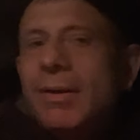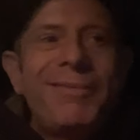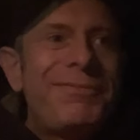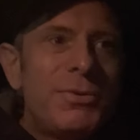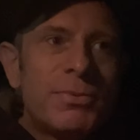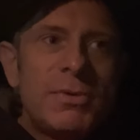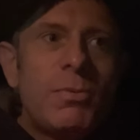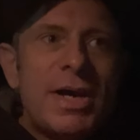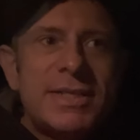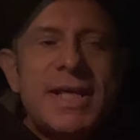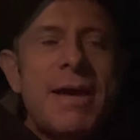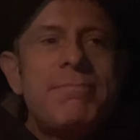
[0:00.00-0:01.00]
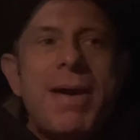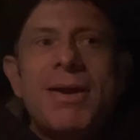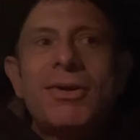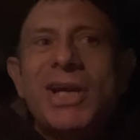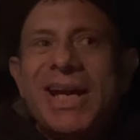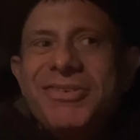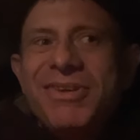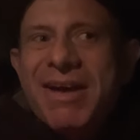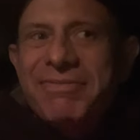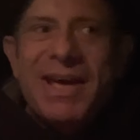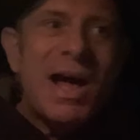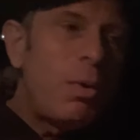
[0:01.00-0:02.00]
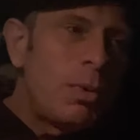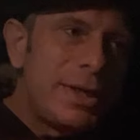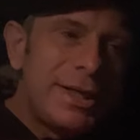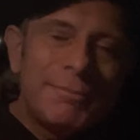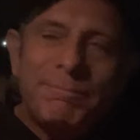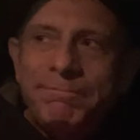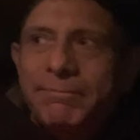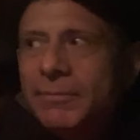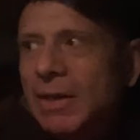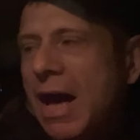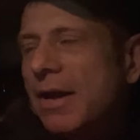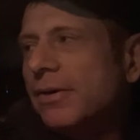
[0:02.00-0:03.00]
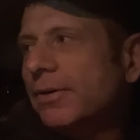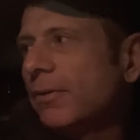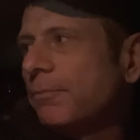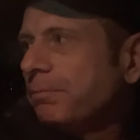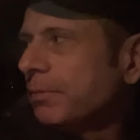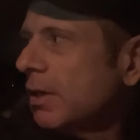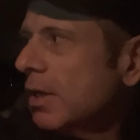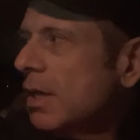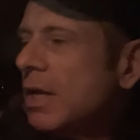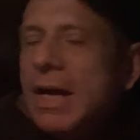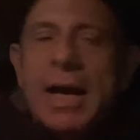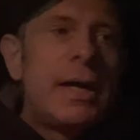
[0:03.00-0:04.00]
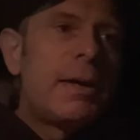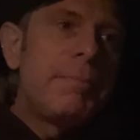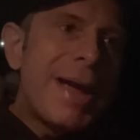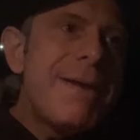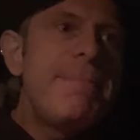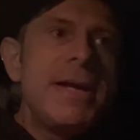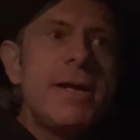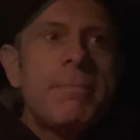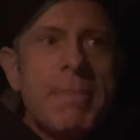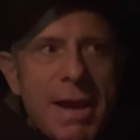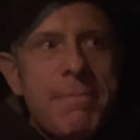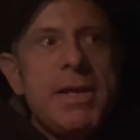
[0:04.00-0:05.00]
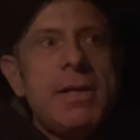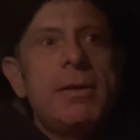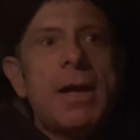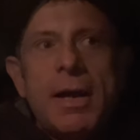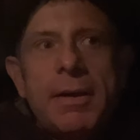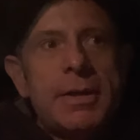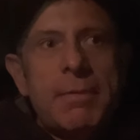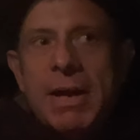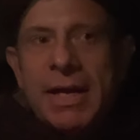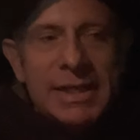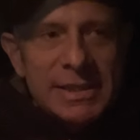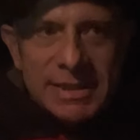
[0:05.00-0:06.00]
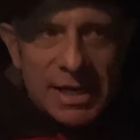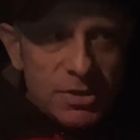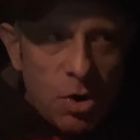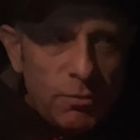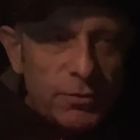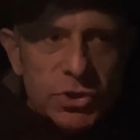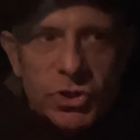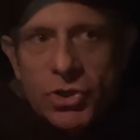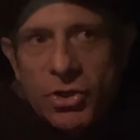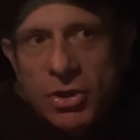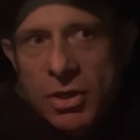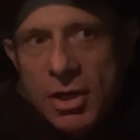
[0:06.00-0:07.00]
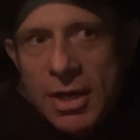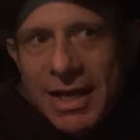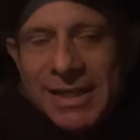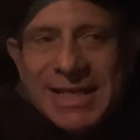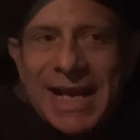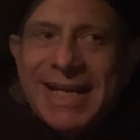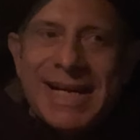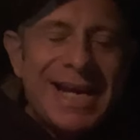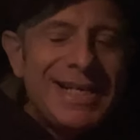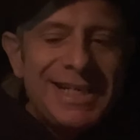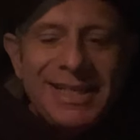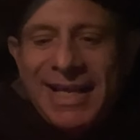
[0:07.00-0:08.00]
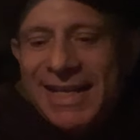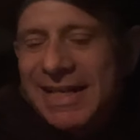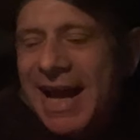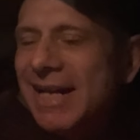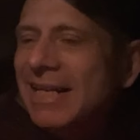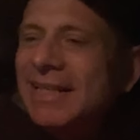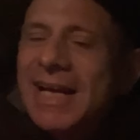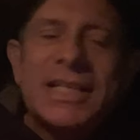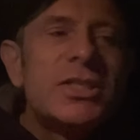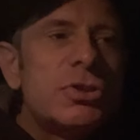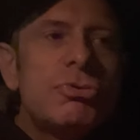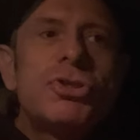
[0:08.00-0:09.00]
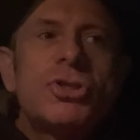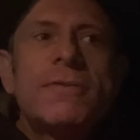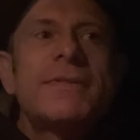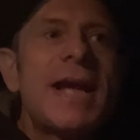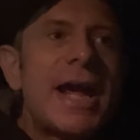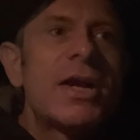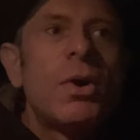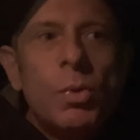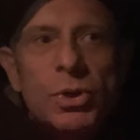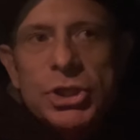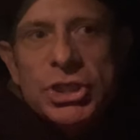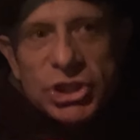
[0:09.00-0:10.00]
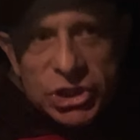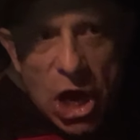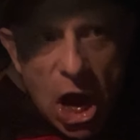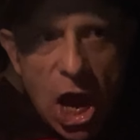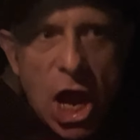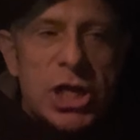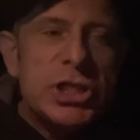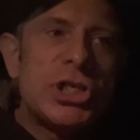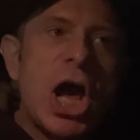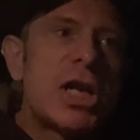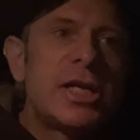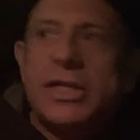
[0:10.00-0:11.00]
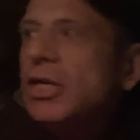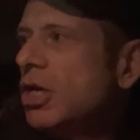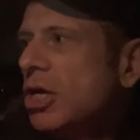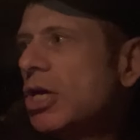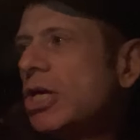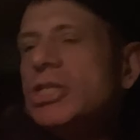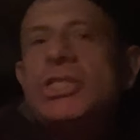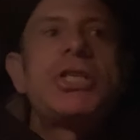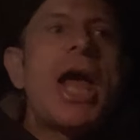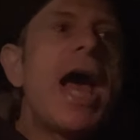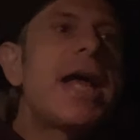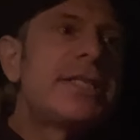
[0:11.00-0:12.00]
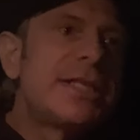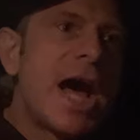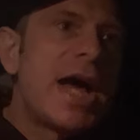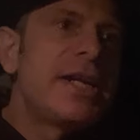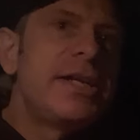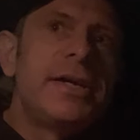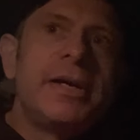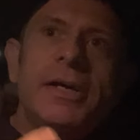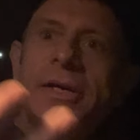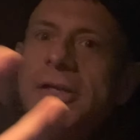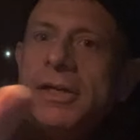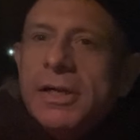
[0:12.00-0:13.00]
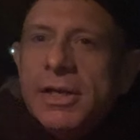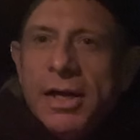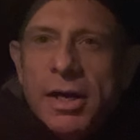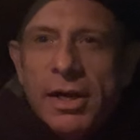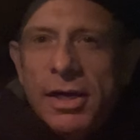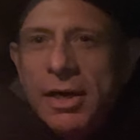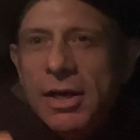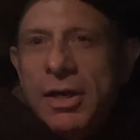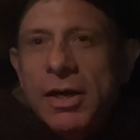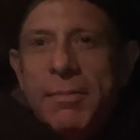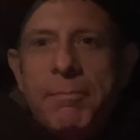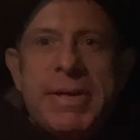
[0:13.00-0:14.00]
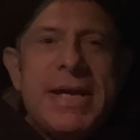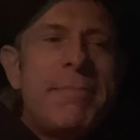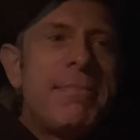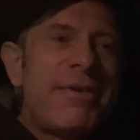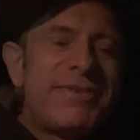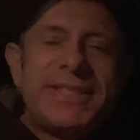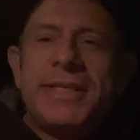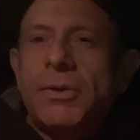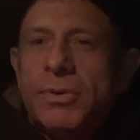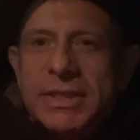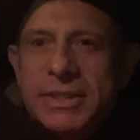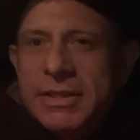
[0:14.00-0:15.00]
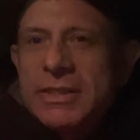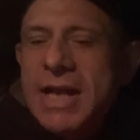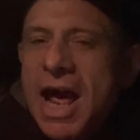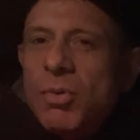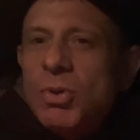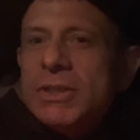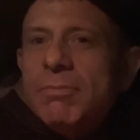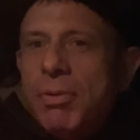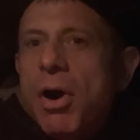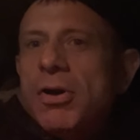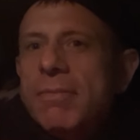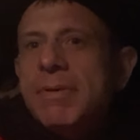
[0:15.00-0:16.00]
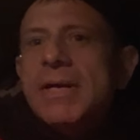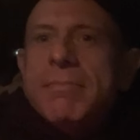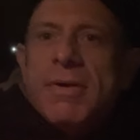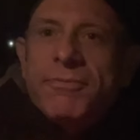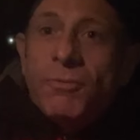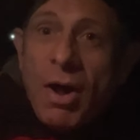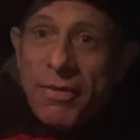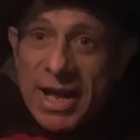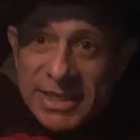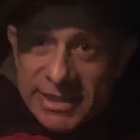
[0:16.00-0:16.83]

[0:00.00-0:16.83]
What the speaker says: If you rewatch that battle, can you have Cal winning? I don't know. Maybe. I'm not going to say no for sure. Because, again, I didn't like Sue Surf's angle with his dad. His dad's not in a BMF series. His dad wasn't part of BMF while that